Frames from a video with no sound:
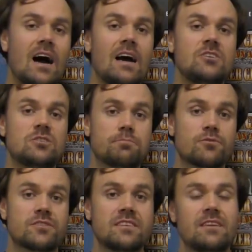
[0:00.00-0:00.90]
I just
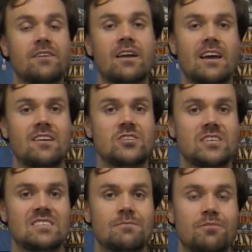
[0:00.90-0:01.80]
personally have not had a
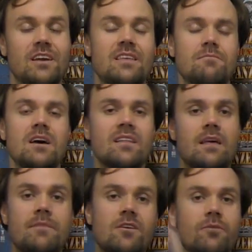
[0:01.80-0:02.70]
chance to play them. Let
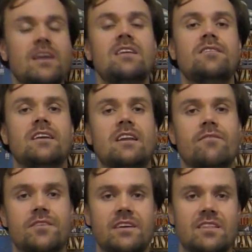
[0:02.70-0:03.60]
me know anything and
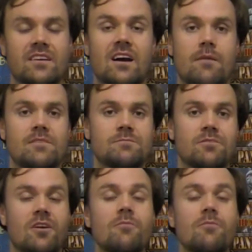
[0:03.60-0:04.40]
everything in the comments below